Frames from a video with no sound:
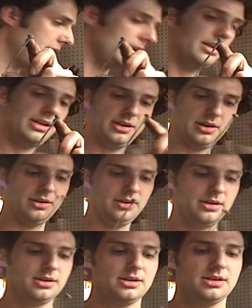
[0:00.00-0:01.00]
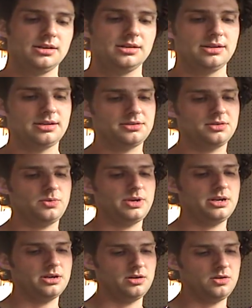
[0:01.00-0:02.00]
need here. So we
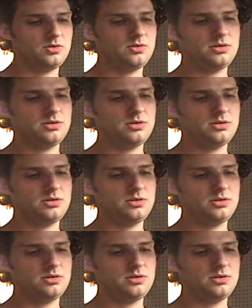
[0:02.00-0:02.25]
know,